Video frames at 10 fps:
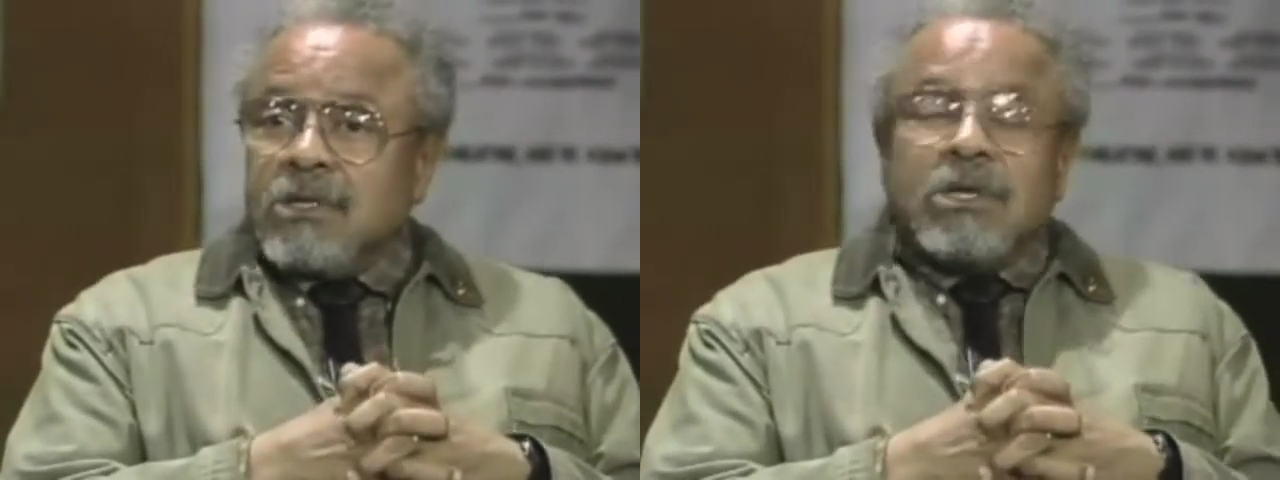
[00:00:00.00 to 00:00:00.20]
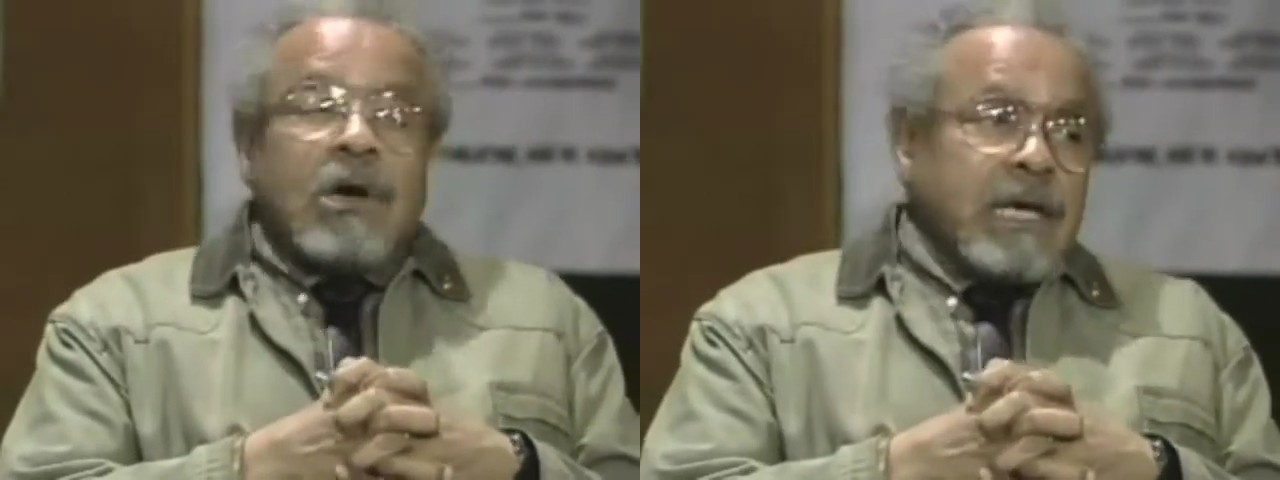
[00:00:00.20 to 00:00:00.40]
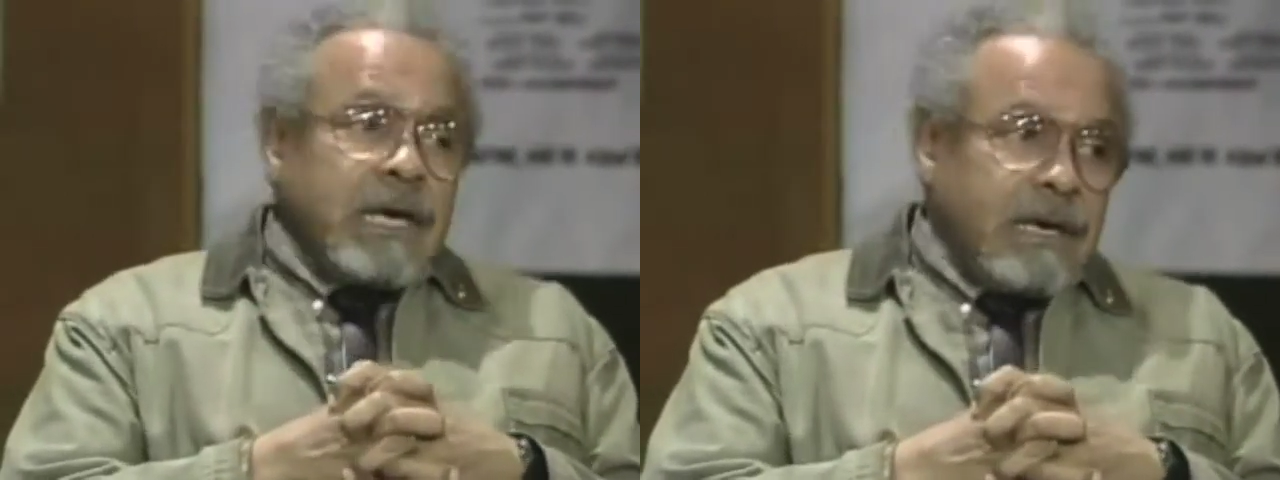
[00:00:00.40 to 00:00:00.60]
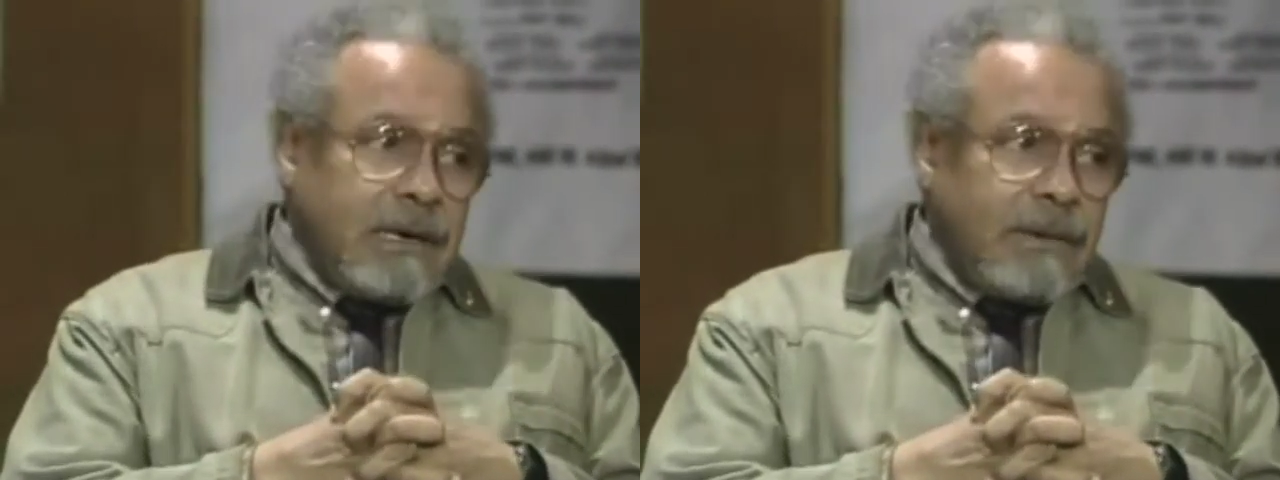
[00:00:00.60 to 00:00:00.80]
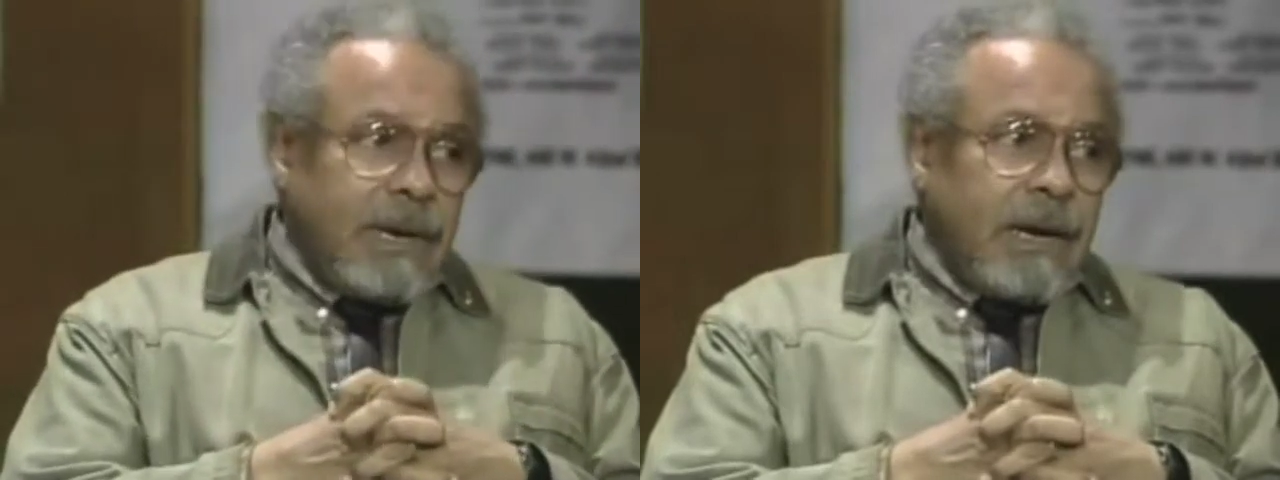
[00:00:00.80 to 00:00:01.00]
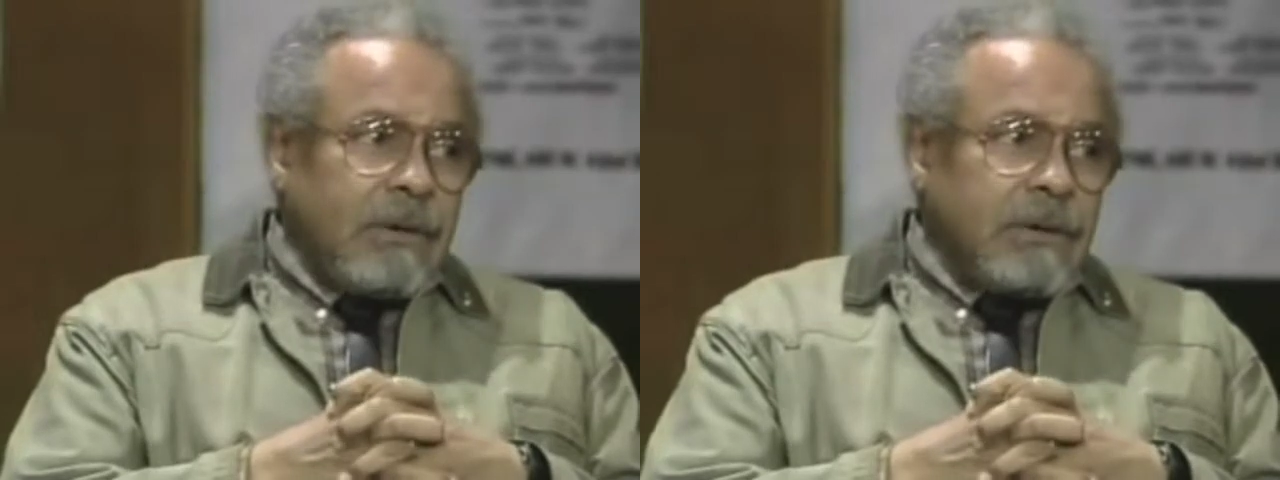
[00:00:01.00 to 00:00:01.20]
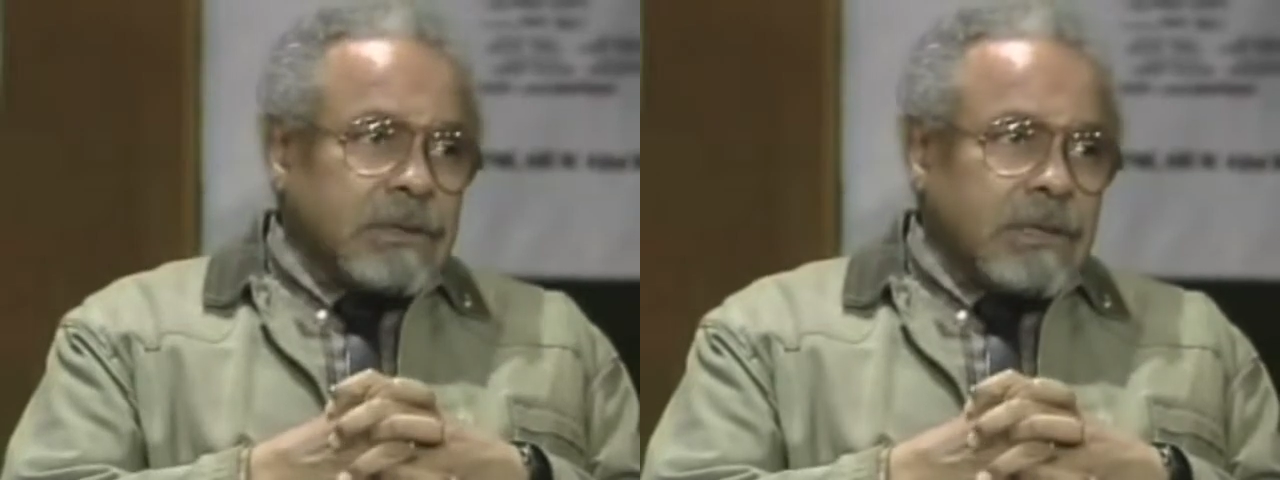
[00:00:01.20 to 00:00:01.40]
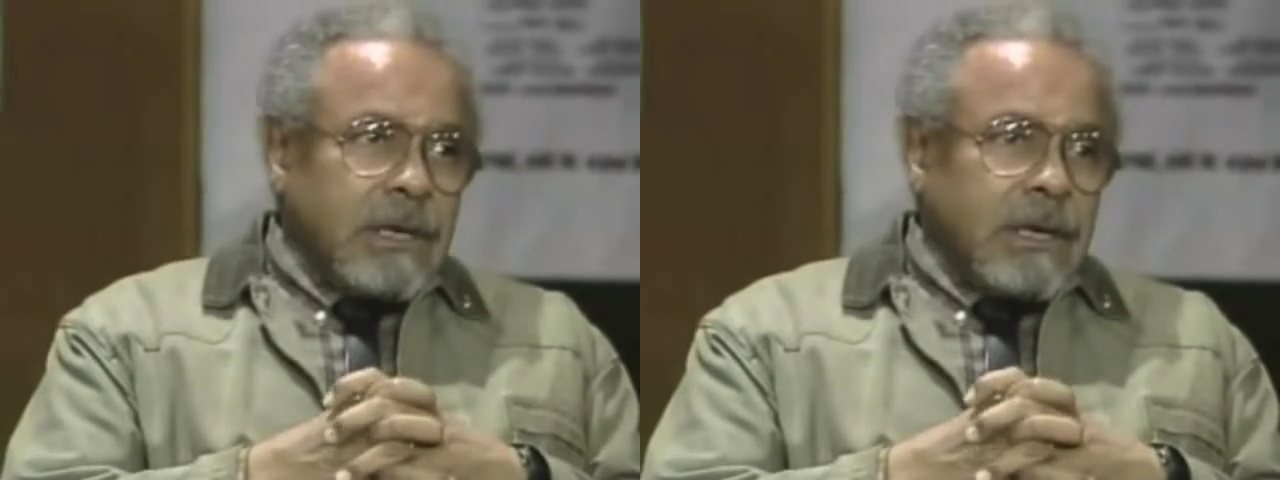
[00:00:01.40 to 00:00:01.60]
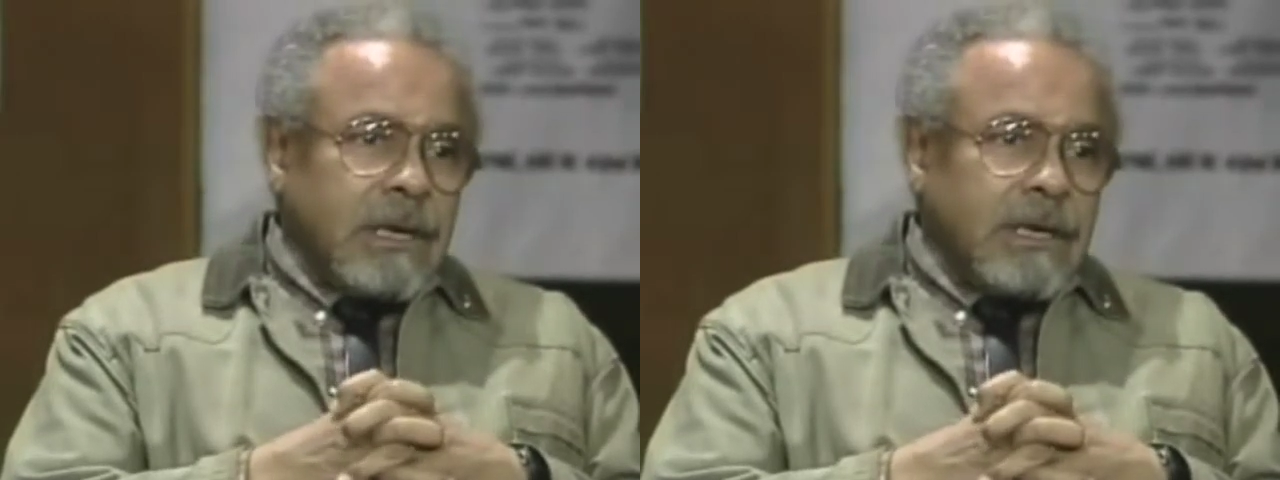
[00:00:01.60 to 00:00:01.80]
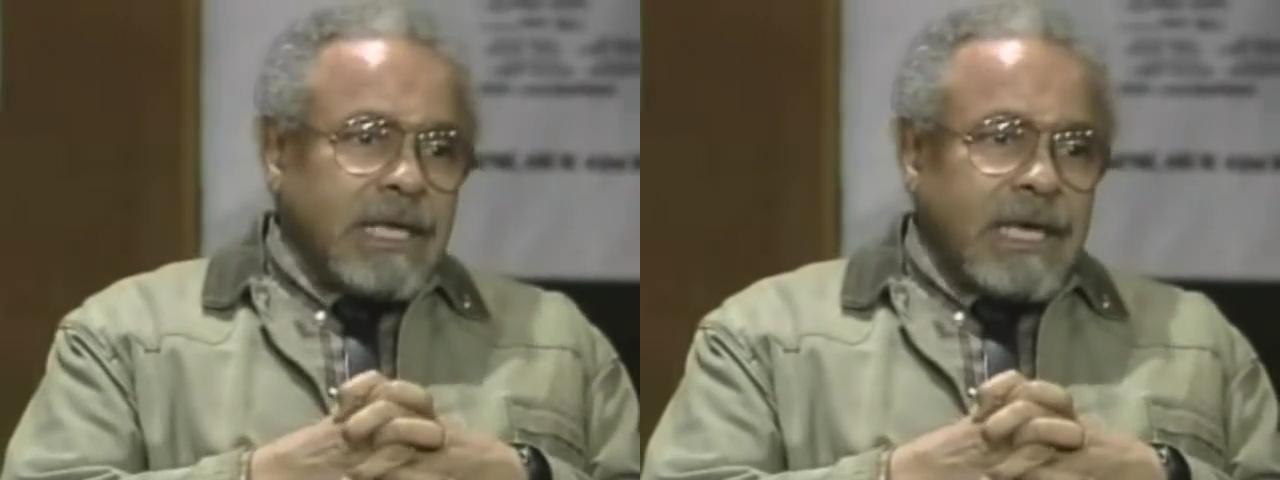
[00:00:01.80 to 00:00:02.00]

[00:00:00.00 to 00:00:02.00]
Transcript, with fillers: talking about uh,